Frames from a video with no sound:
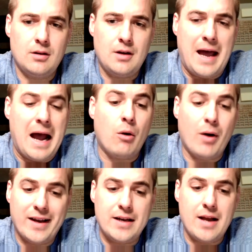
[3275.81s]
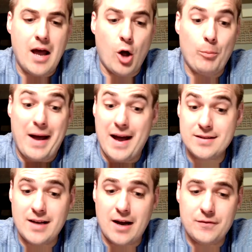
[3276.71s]

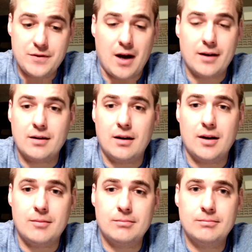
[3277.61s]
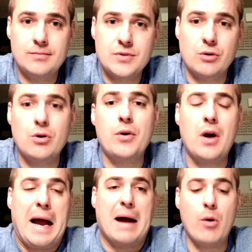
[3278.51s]
howicanhelpsf.com. So go to
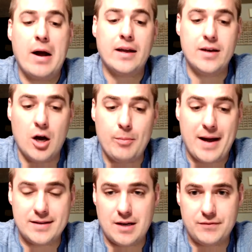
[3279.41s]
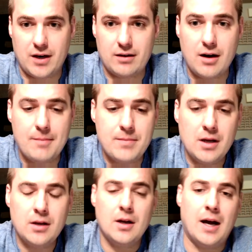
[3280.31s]
howicanhelpsf.com.
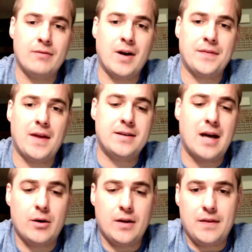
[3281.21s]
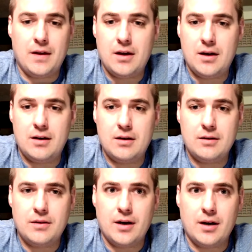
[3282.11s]
I've got that down in
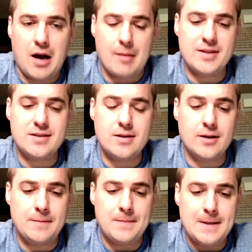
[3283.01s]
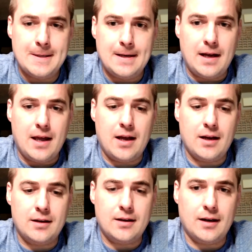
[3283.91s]
the comments here.
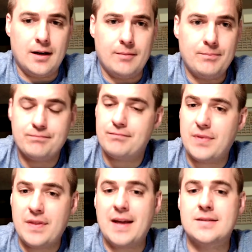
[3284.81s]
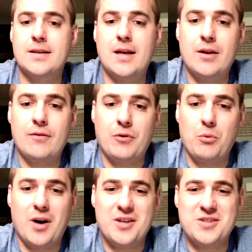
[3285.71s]
And thanks again for
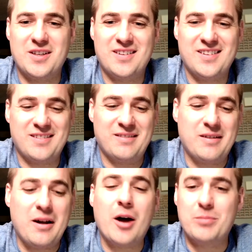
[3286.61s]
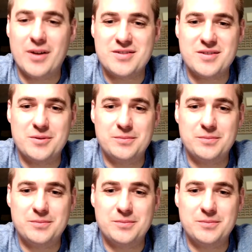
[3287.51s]
watching, and God bless you.